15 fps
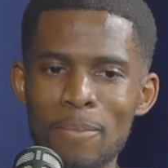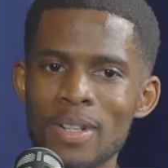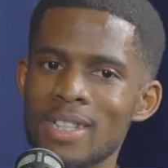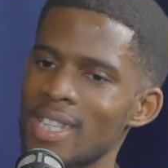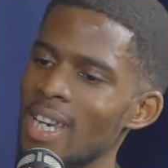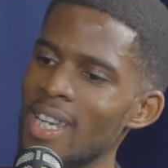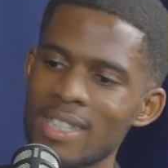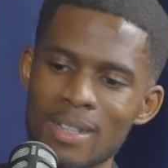
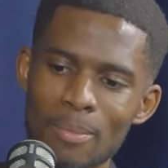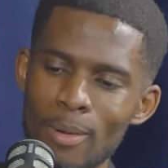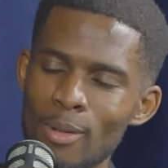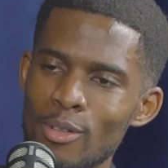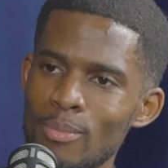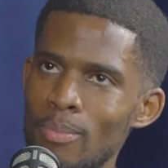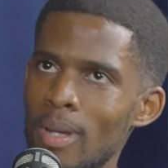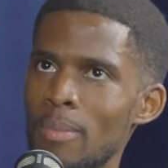Tell us
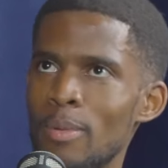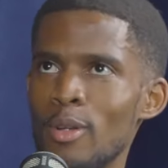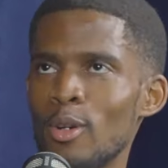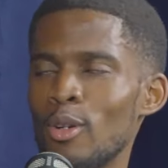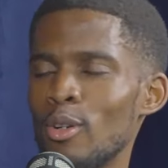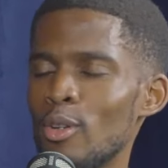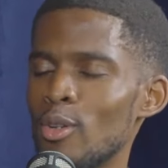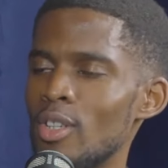about maybe
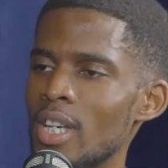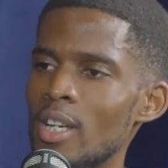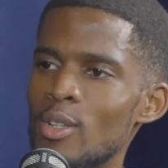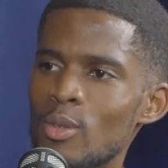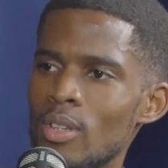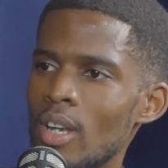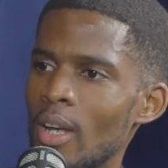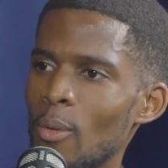your day
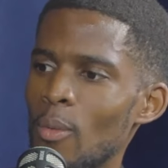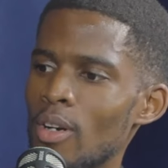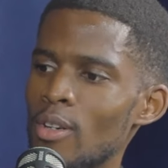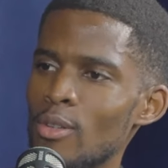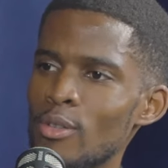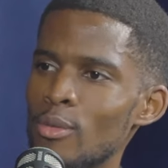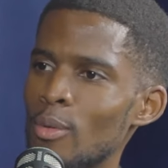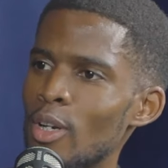to day. What do
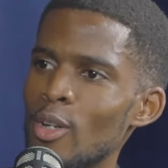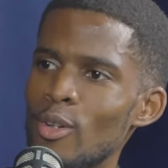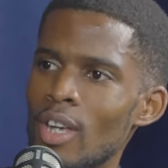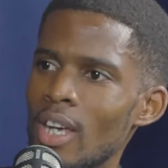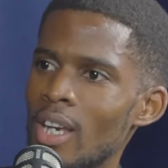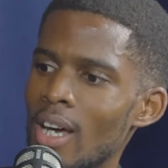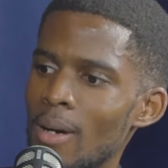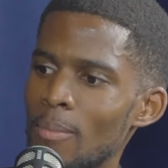you
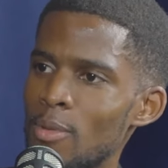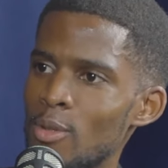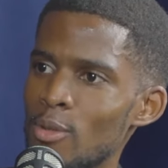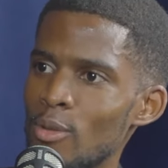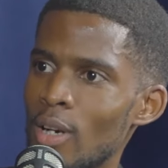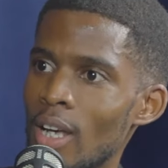get up to?